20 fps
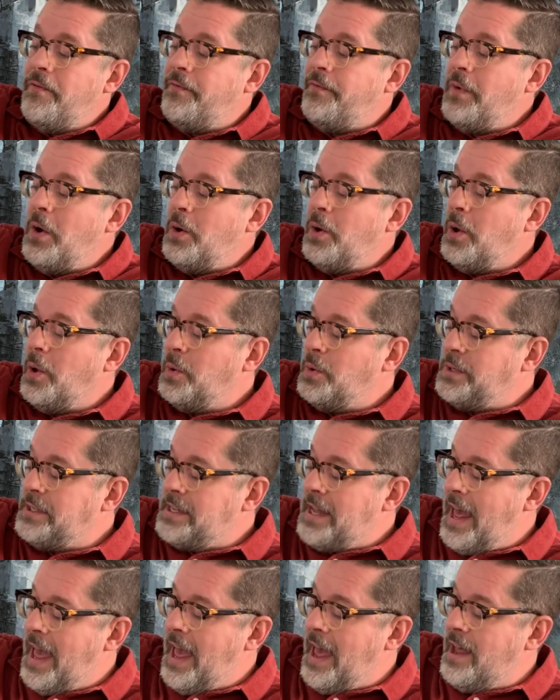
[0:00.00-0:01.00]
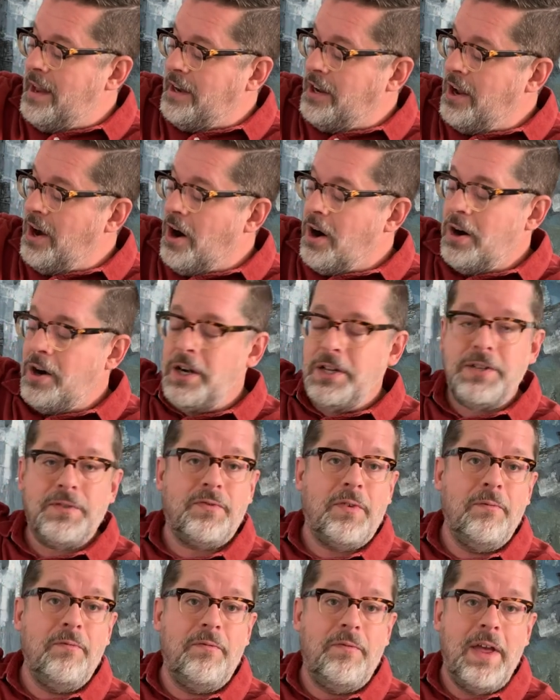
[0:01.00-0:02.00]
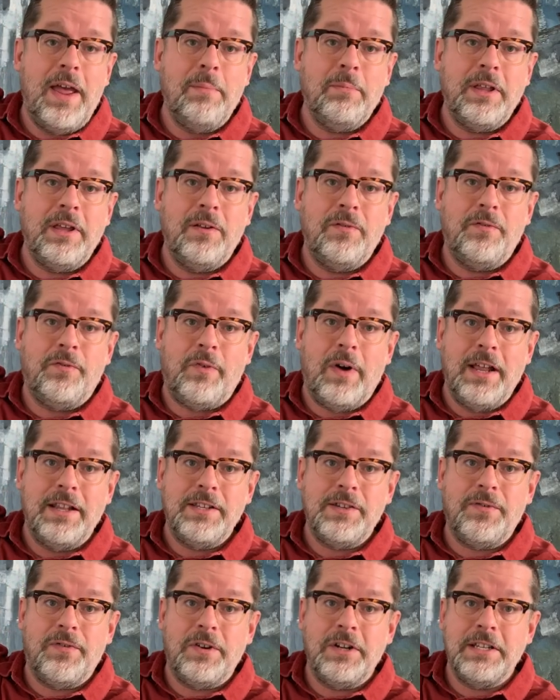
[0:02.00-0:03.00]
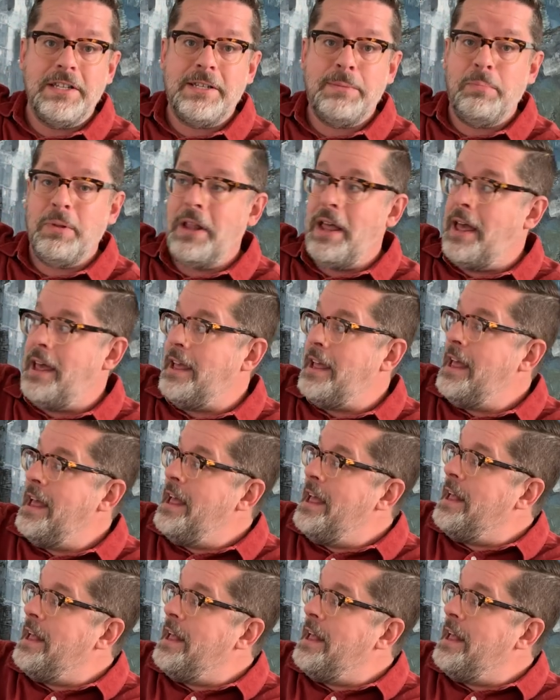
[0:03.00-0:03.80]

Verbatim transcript: photos and cards from family and friends for display.